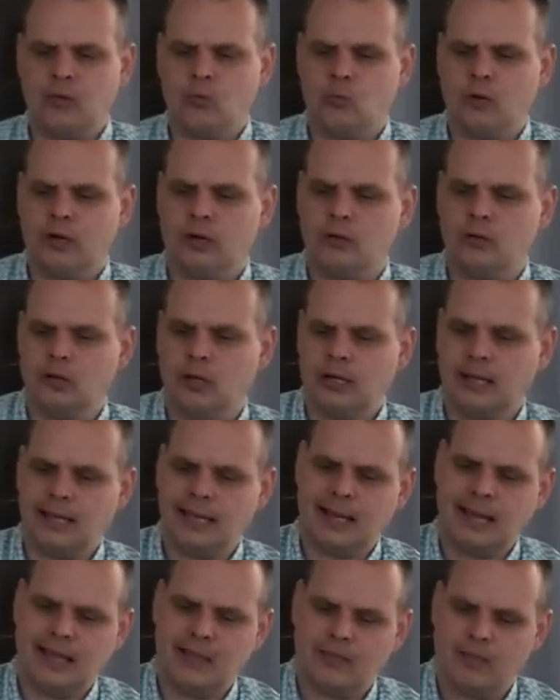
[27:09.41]
We're
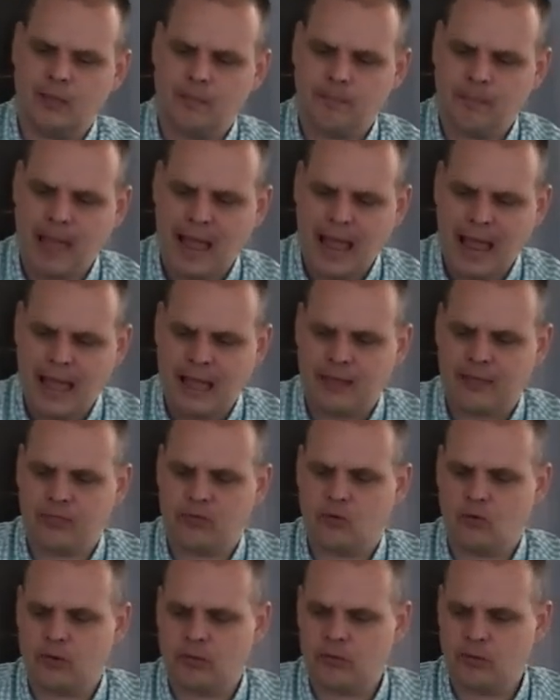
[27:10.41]
looking at the path
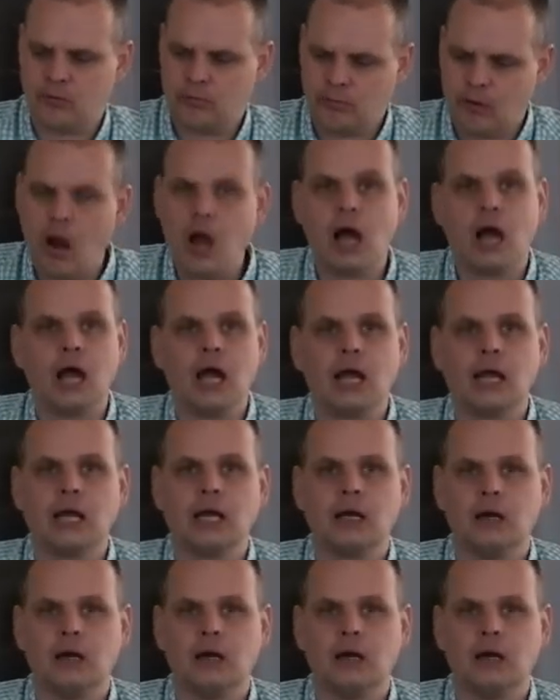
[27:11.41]
or the rock,